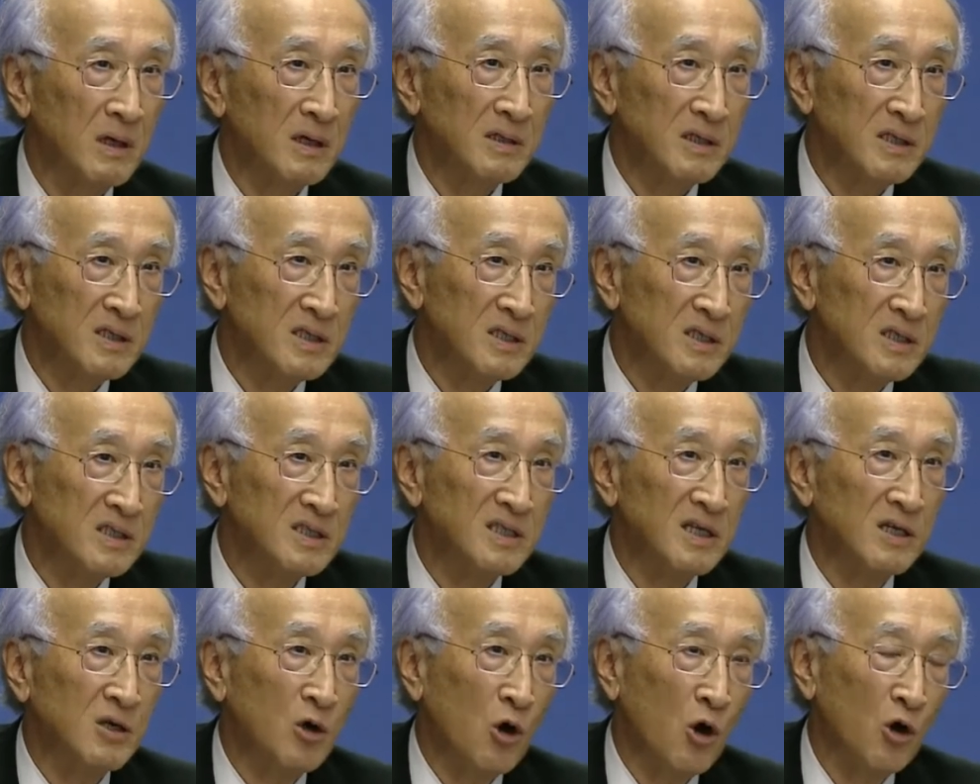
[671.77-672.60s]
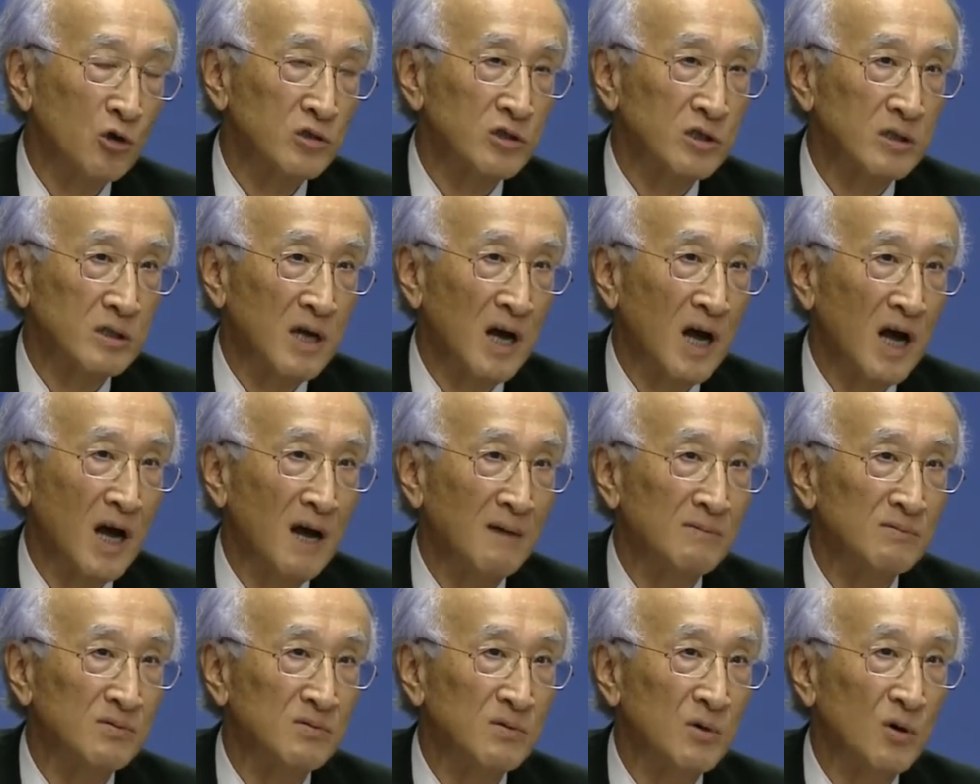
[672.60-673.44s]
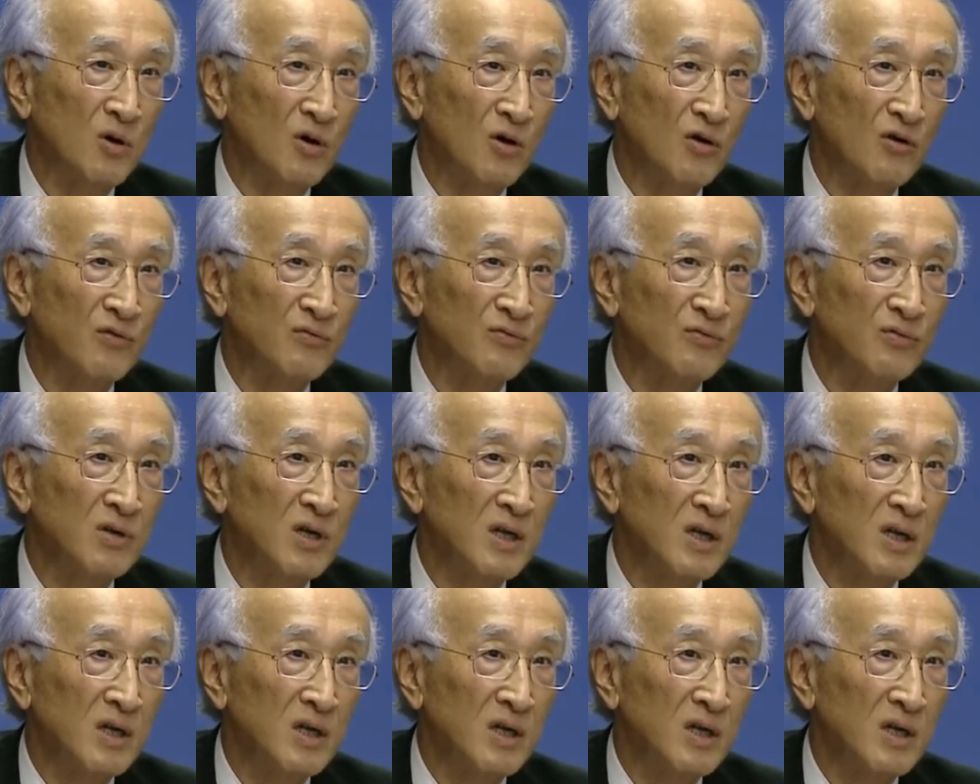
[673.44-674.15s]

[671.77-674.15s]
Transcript: This is the cost curve of